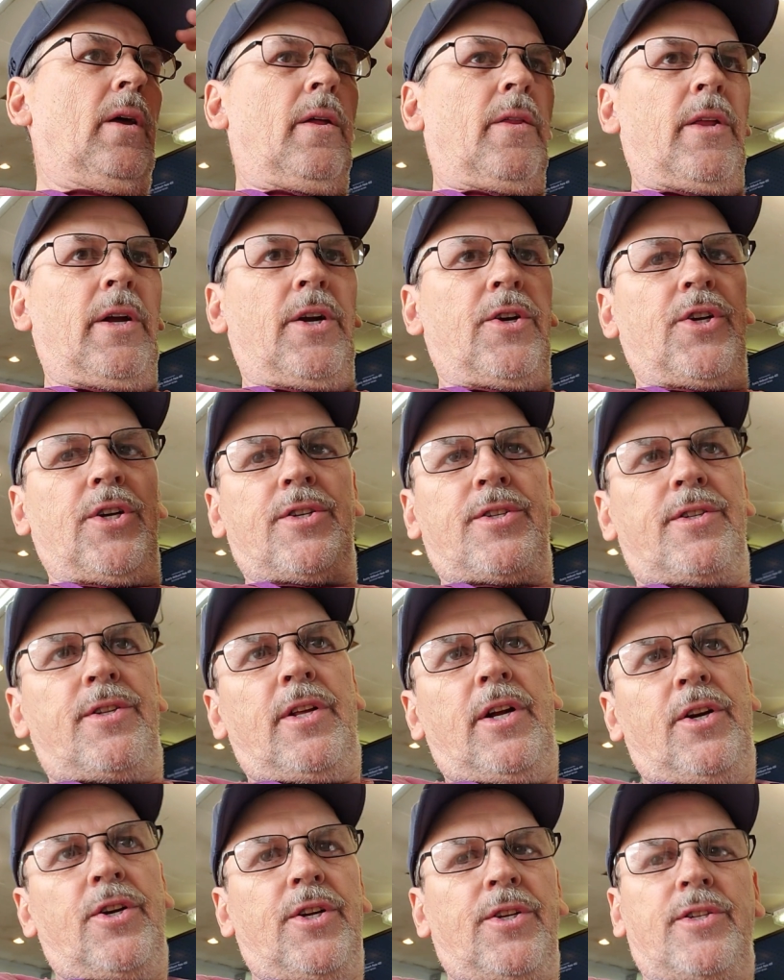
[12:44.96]
They're just
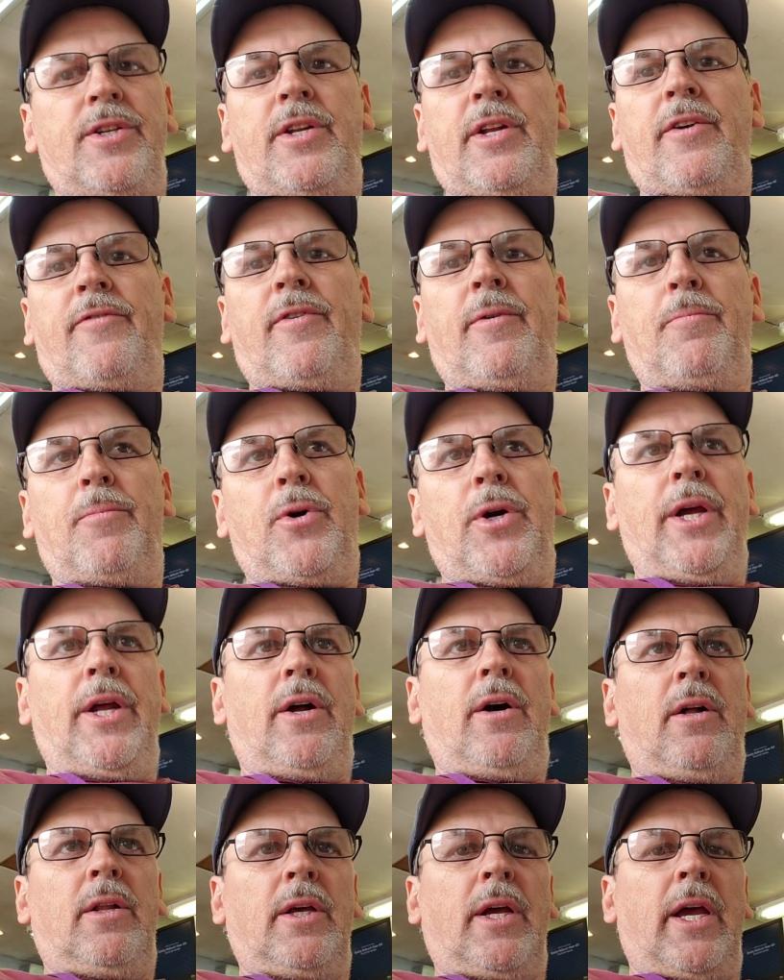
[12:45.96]
a different breed
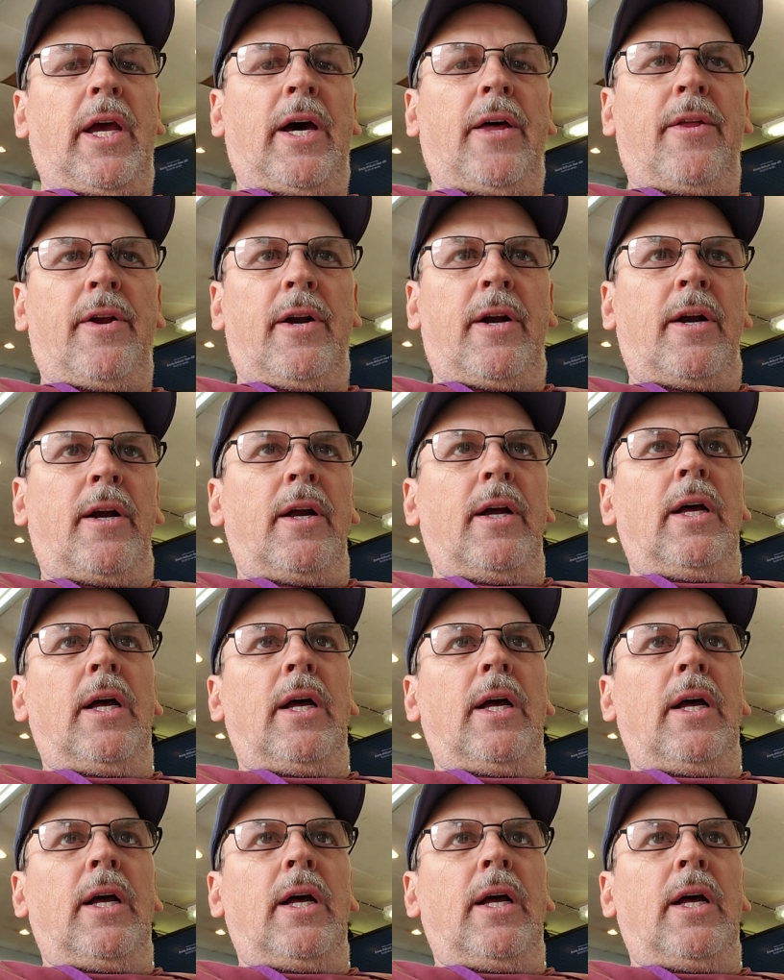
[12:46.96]
altogether.